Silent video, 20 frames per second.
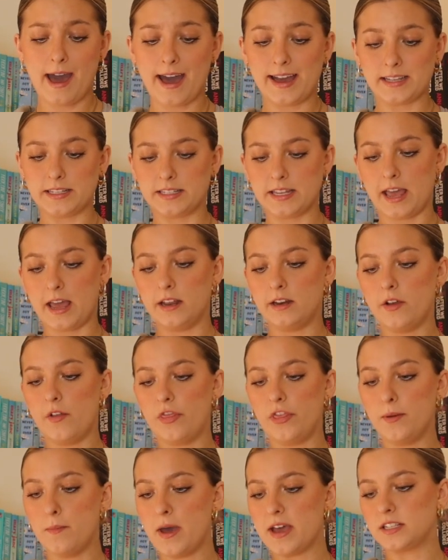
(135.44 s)
I said,
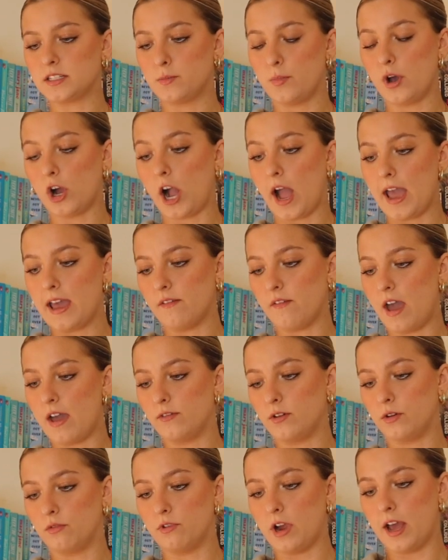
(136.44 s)
the best book I have
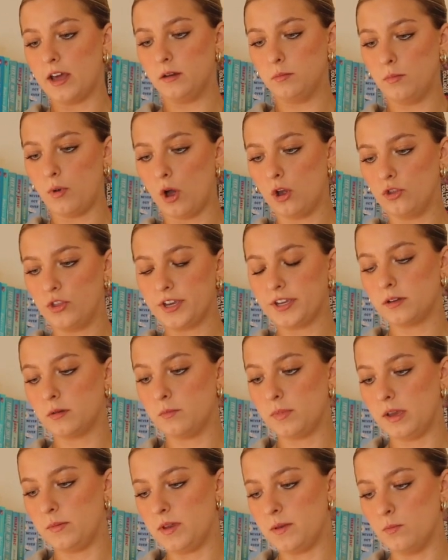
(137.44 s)
ever read, bawled like a
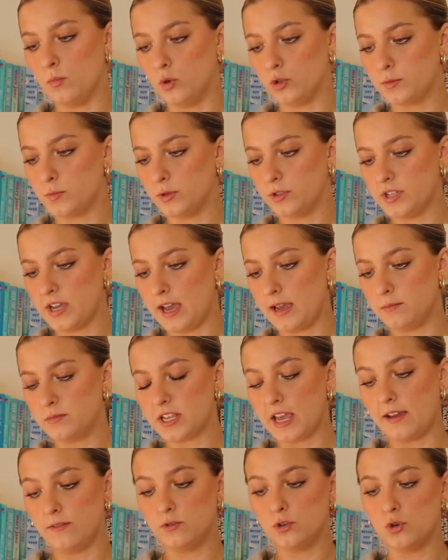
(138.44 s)
baby multiple times.
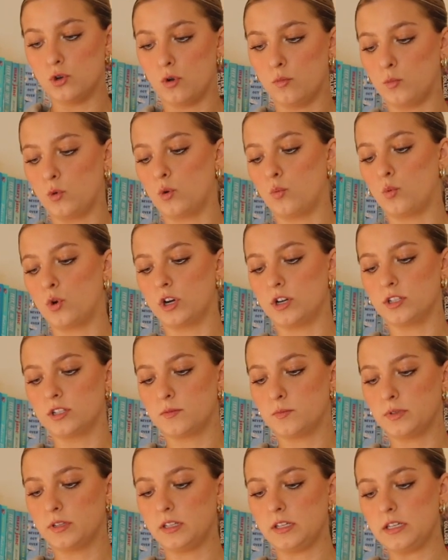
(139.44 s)
I have no more words.
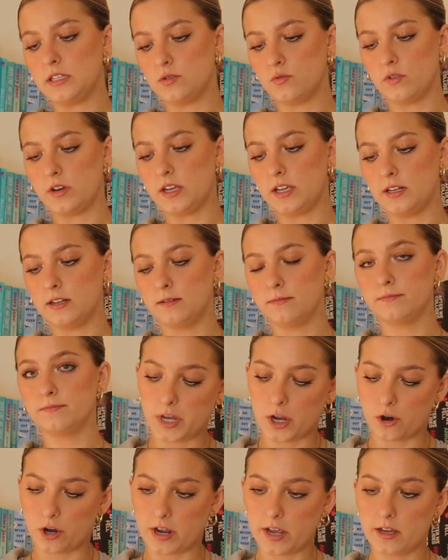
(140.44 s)
Please read.
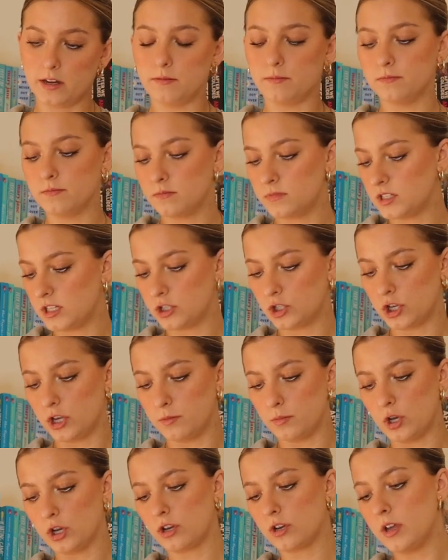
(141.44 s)
Period. Such a
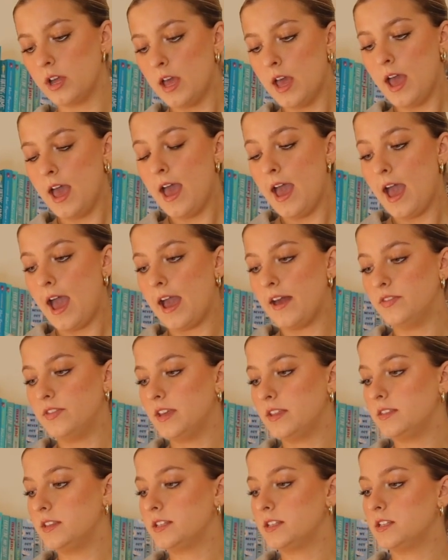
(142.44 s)
good book. And
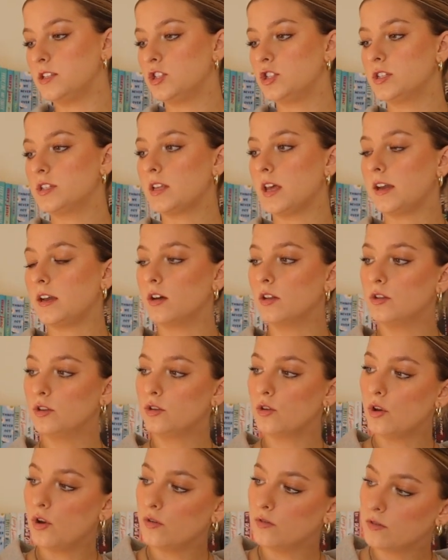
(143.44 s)
then this is just like a
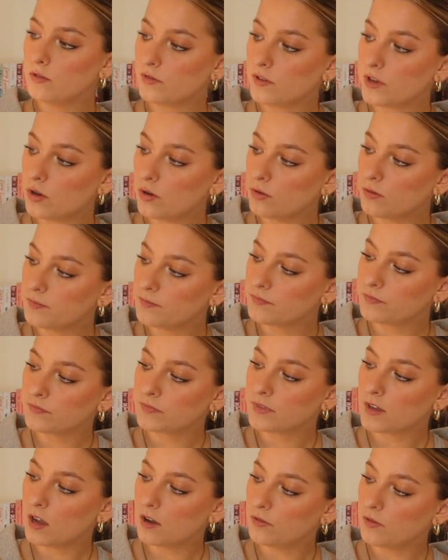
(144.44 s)
little overview
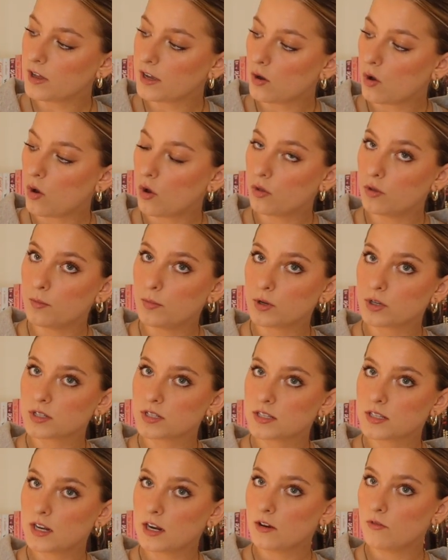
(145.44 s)
of like all the
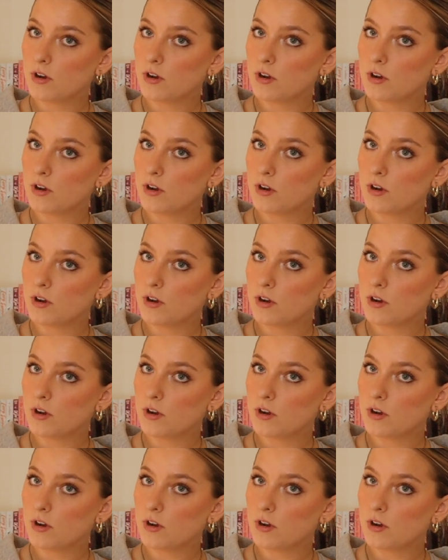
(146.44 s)
books that I